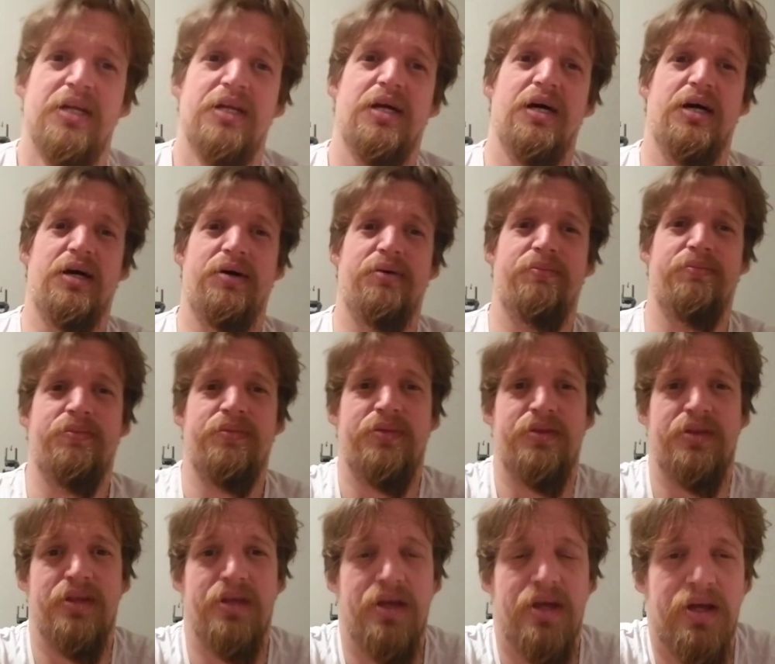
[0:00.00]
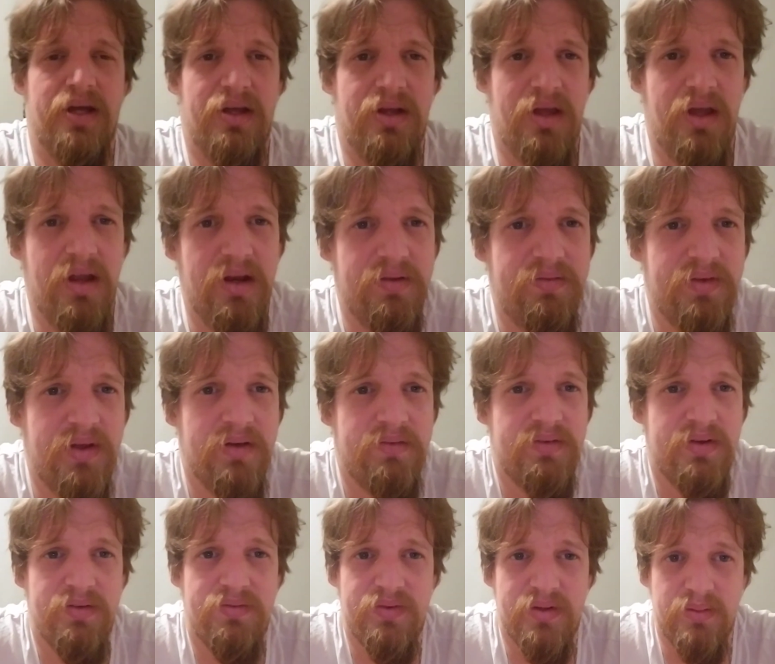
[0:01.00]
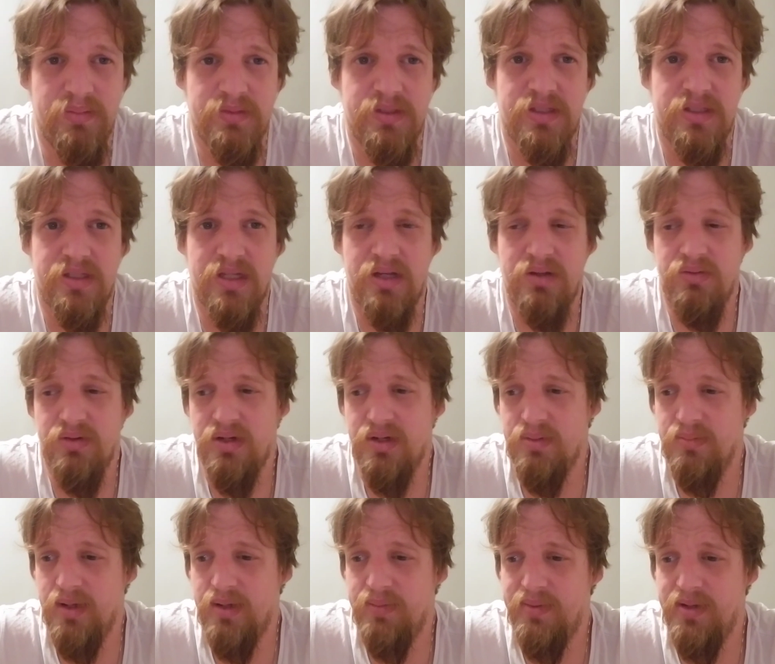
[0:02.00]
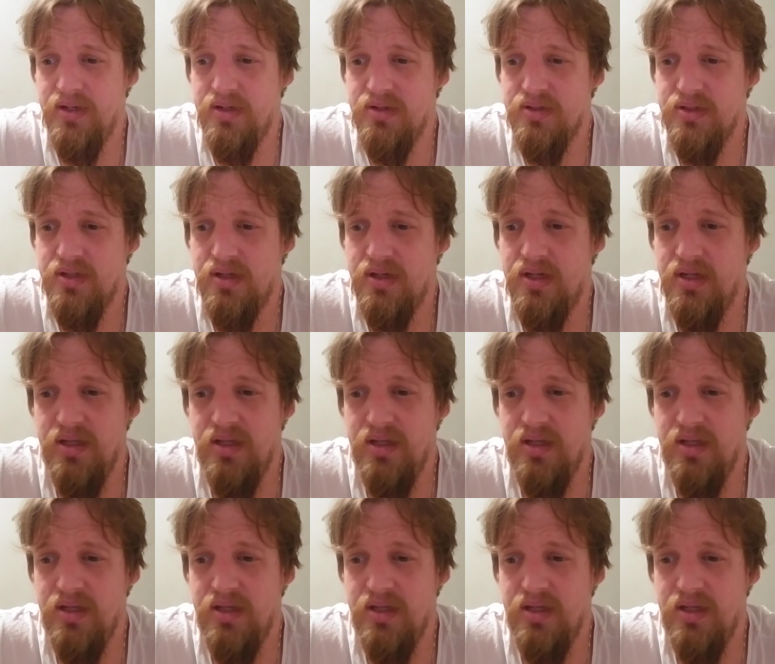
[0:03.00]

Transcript: Um, yeah, and if you have any films that you want to hear my opinions on